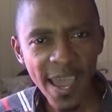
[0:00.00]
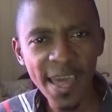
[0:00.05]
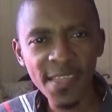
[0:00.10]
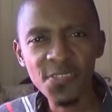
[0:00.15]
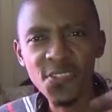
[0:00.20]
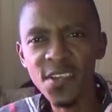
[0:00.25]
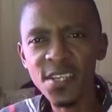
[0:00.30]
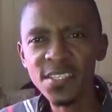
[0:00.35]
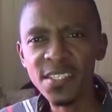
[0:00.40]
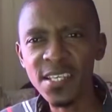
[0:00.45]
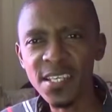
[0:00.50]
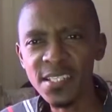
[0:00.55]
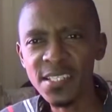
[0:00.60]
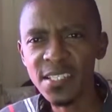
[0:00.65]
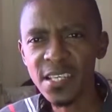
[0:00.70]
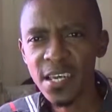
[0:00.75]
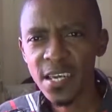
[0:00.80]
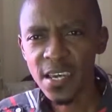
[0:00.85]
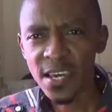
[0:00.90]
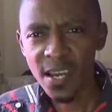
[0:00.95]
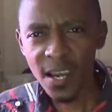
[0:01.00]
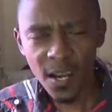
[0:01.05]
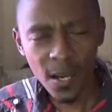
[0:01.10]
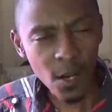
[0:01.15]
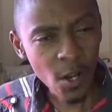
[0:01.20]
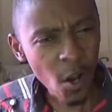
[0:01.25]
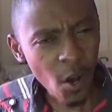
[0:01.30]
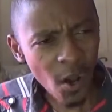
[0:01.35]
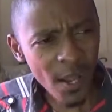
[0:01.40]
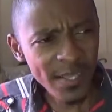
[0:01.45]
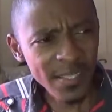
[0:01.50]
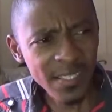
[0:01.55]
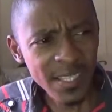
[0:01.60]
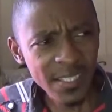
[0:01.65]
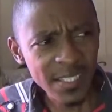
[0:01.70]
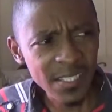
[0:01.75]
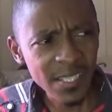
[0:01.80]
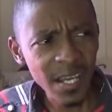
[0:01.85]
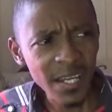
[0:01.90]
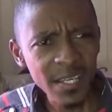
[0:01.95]
And this is God's
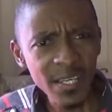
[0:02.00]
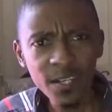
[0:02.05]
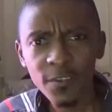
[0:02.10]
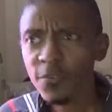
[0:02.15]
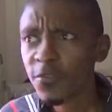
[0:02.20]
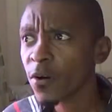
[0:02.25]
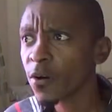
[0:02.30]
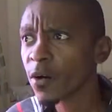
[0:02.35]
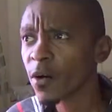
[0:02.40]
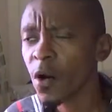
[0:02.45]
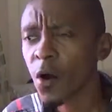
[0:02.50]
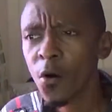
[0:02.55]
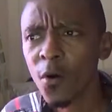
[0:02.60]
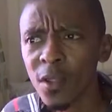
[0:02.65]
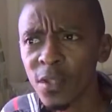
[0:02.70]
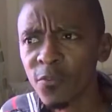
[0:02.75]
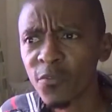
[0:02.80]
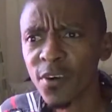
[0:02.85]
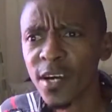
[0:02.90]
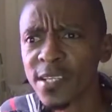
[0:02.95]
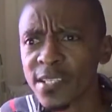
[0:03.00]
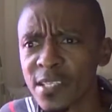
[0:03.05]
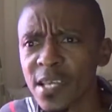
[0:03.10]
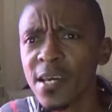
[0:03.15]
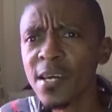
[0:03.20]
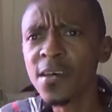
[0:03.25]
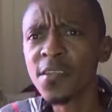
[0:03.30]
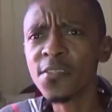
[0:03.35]
desire for all of us,